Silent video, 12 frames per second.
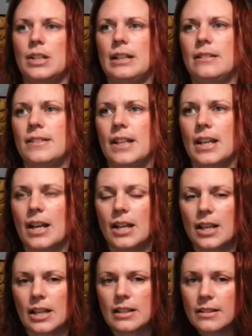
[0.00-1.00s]
knitting, I
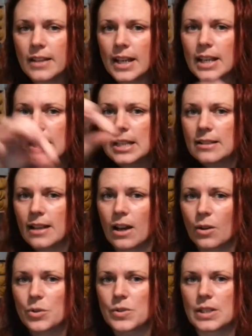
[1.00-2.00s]
can take it
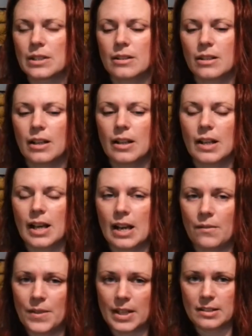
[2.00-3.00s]
out and
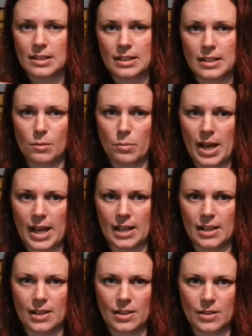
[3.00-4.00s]
have that little
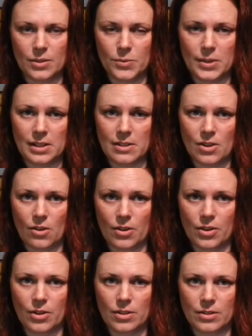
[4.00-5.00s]
bag with the yarn